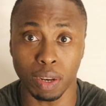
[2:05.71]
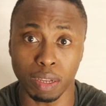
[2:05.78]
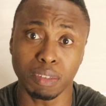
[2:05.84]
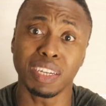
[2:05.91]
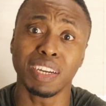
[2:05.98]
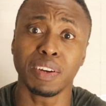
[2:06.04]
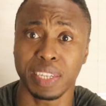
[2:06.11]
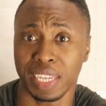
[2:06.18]
We're
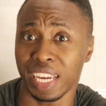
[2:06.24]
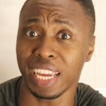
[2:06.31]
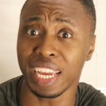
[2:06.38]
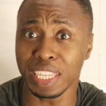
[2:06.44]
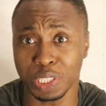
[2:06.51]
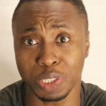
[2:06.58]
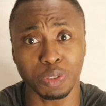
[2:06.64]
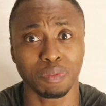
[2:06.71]
like, oh, okay,
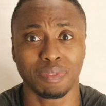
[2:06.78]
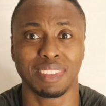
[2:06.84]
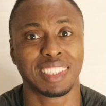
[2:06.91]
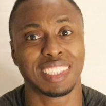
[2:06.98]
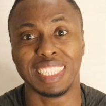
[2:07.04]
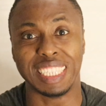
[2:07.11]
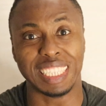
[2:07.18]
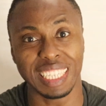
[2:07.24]
it's
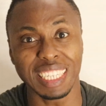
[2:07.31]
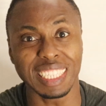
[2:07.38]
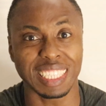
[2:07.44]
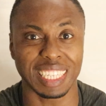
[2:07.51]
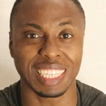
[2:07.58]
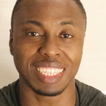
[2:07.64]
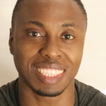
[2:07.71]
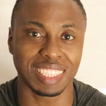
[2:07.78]

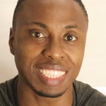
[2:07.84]
decent.